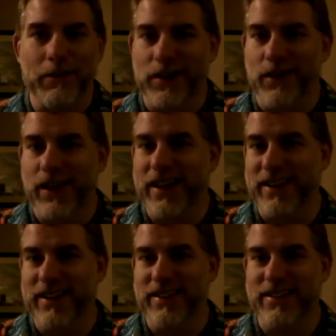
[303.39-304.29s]
going to go ahead
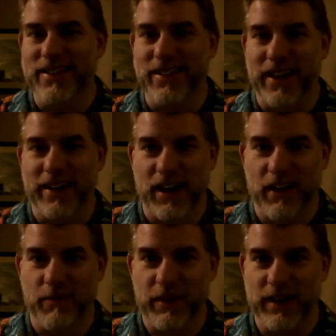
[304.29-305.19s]
and sign
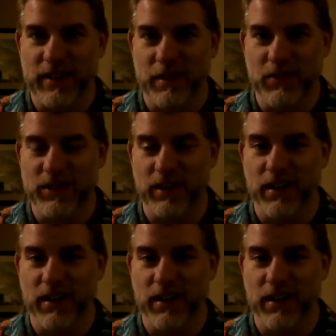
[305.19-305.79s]
off because I'm using